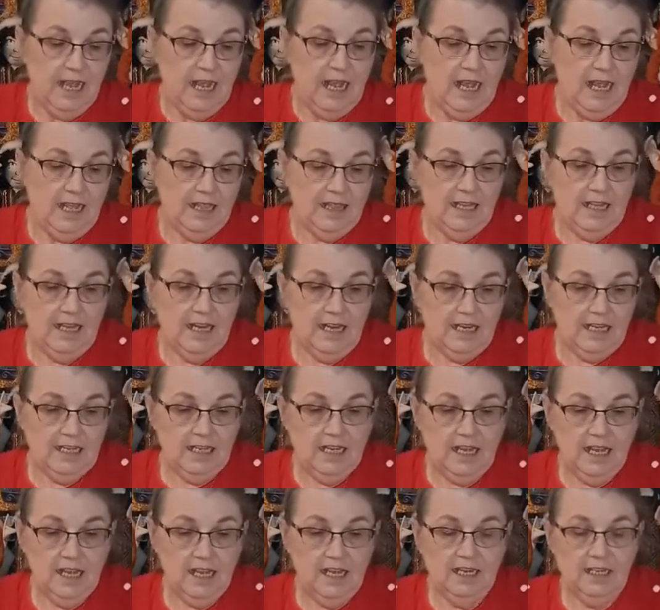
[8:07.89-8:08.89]
and then I
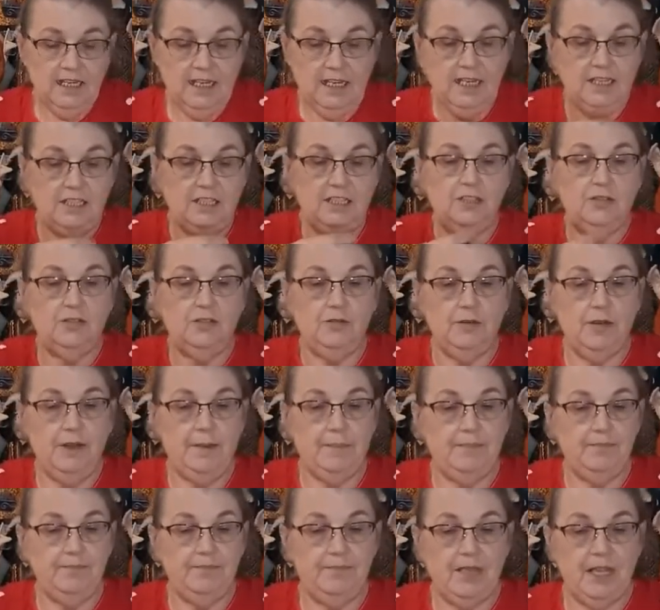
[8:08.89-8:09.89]
cut a strip
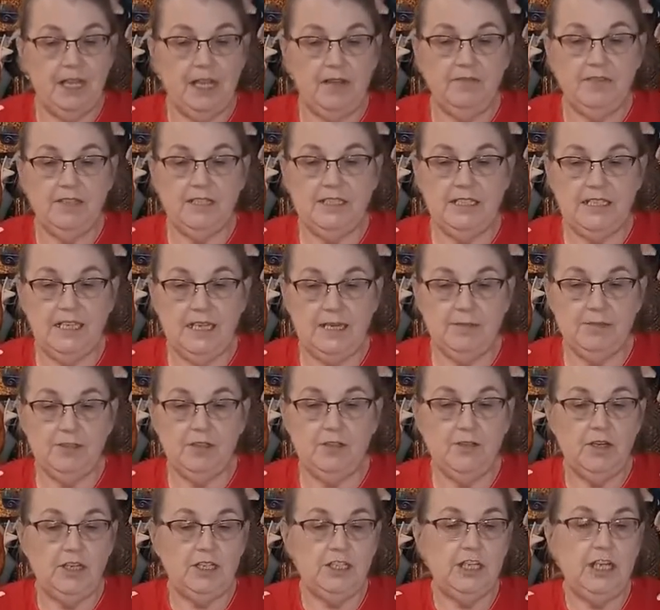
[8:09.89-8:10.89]
of the same
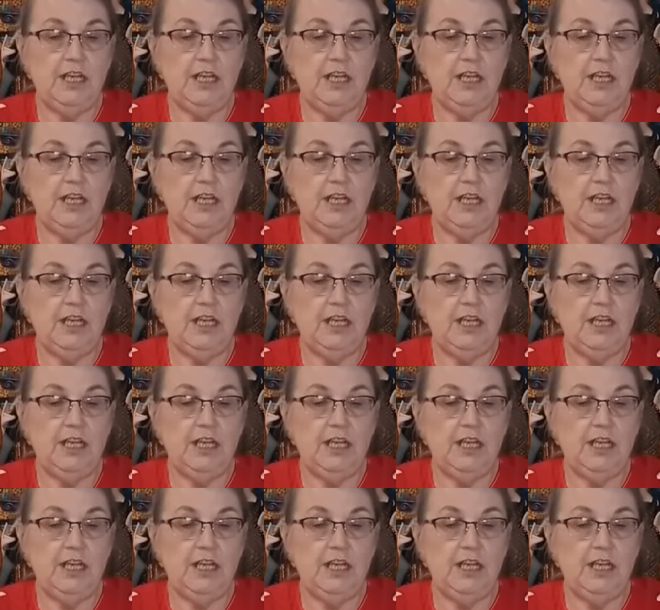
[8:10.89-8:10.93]
stretch,